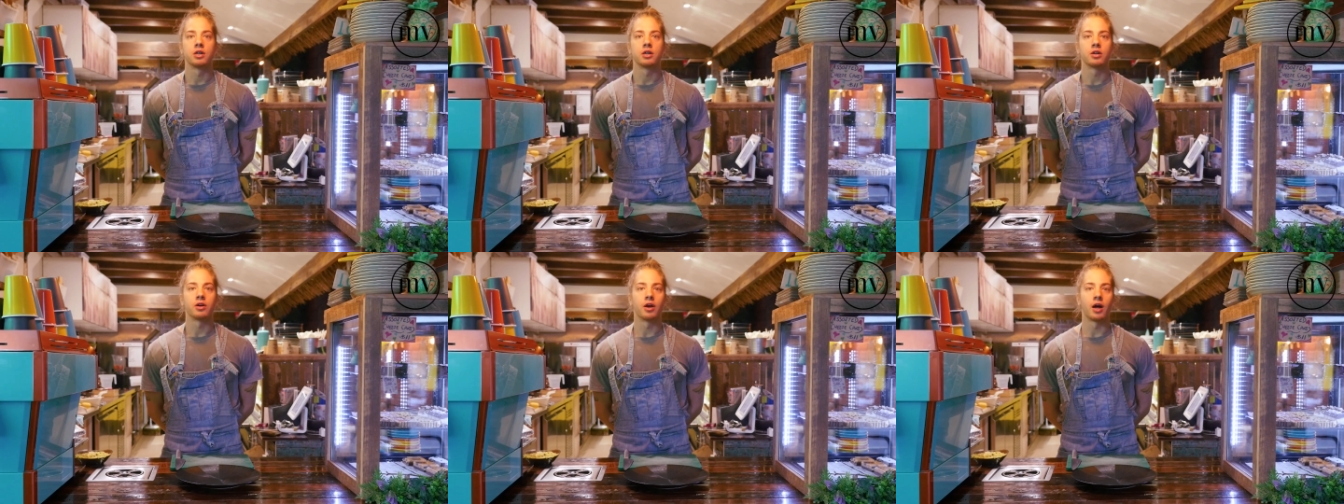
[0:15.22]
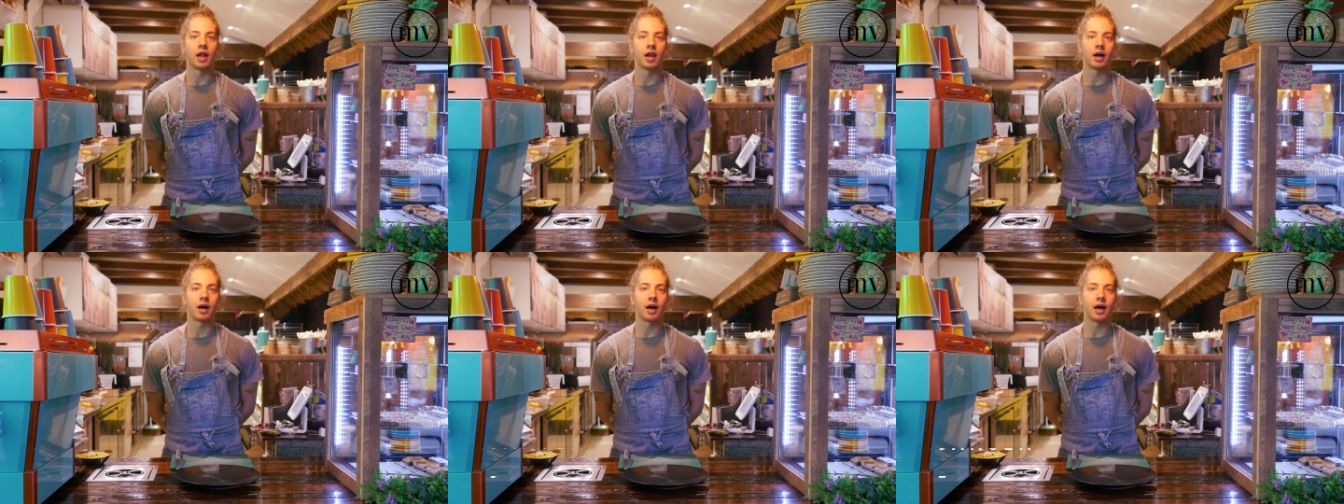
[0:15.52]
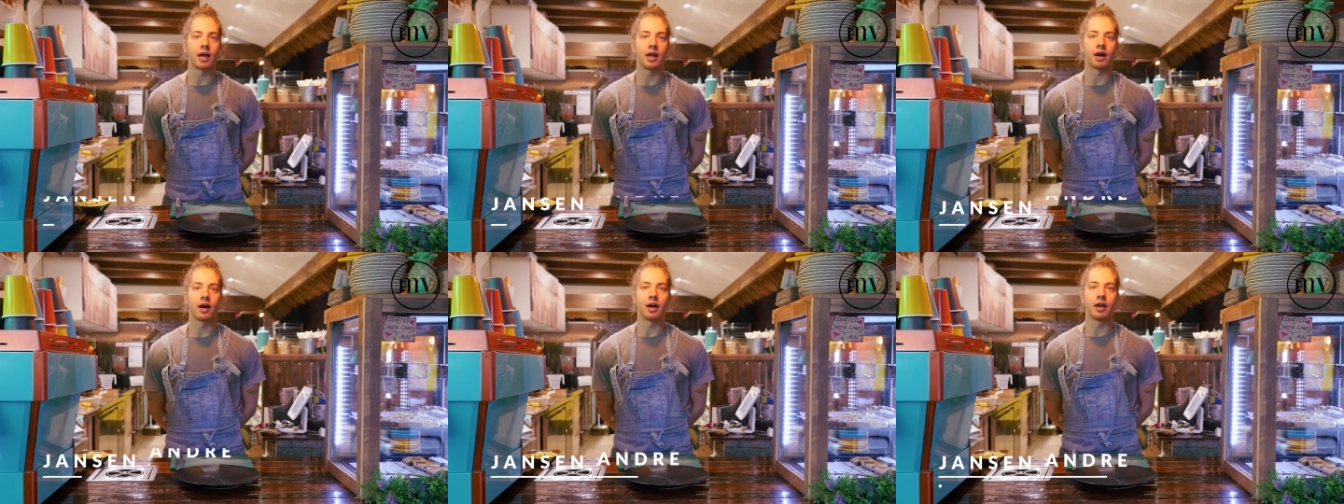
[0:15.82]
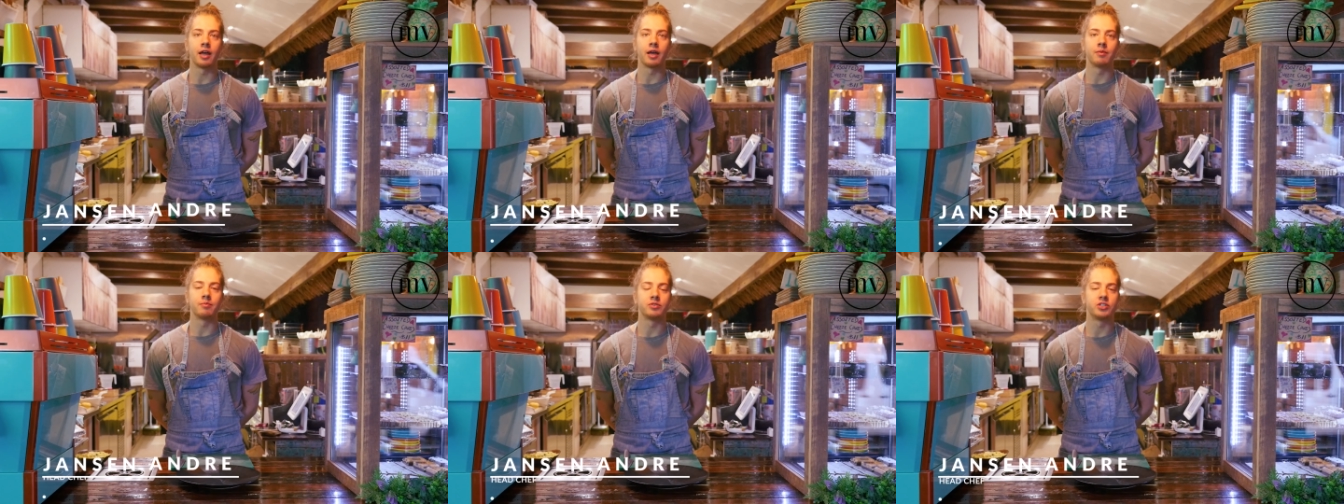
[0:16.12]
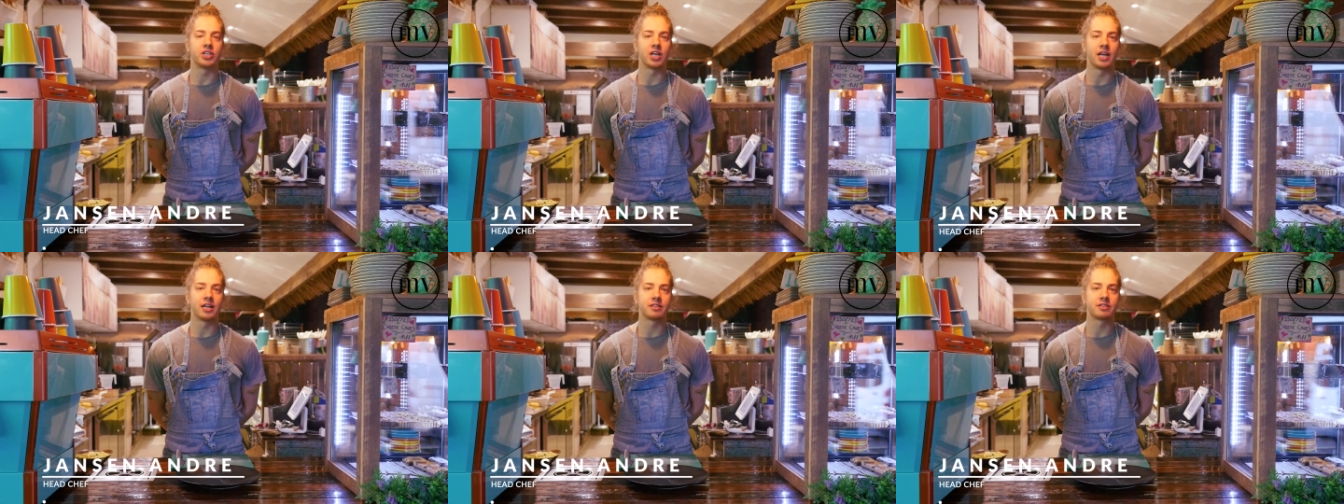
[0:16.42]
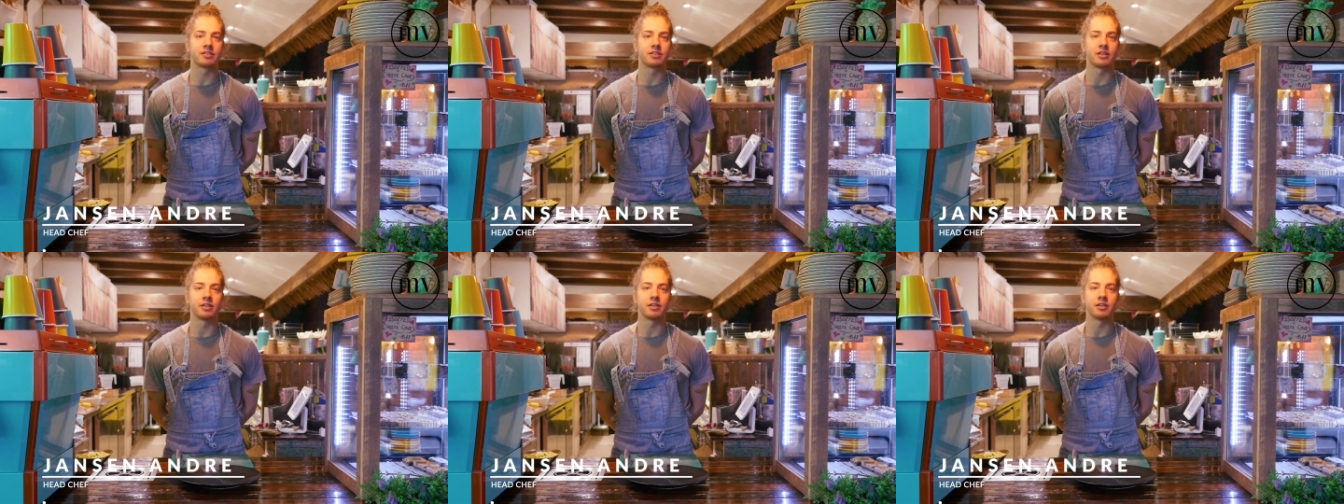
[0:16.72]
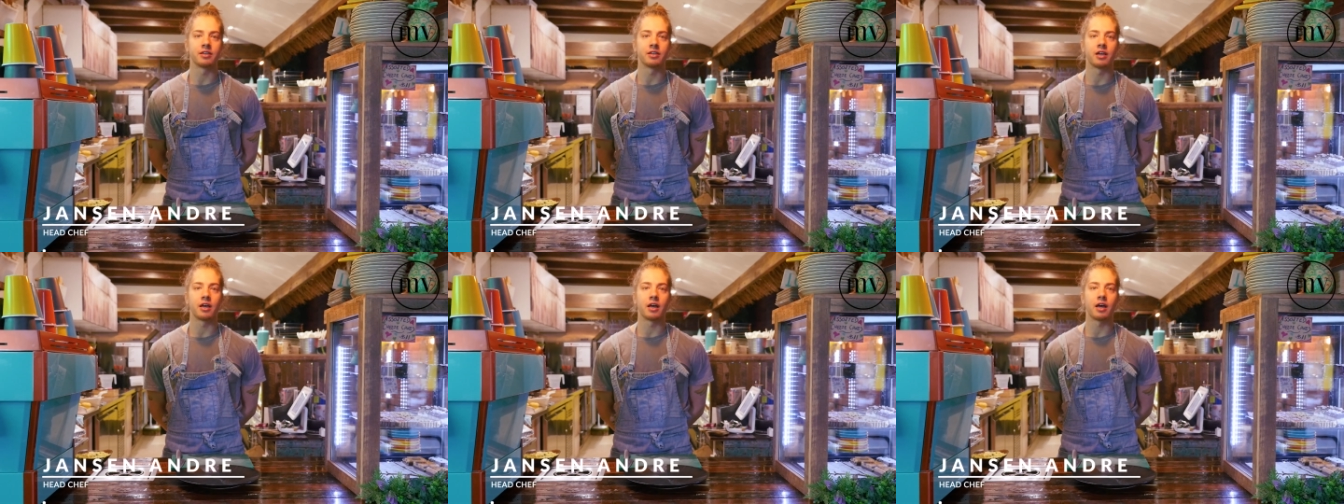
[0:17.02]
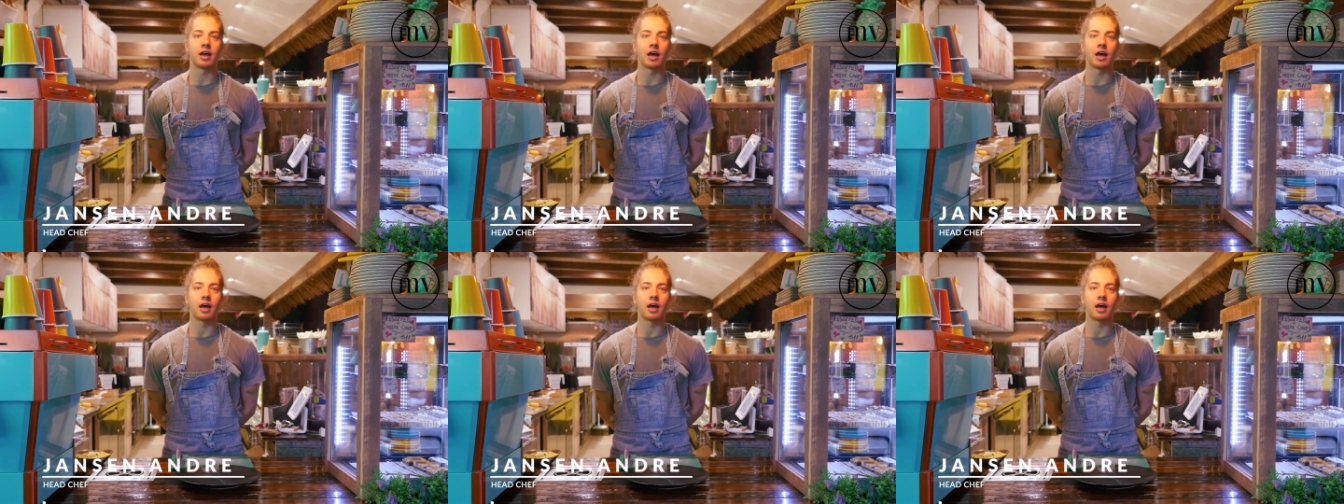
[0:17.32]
Right, hi, I am Jansen.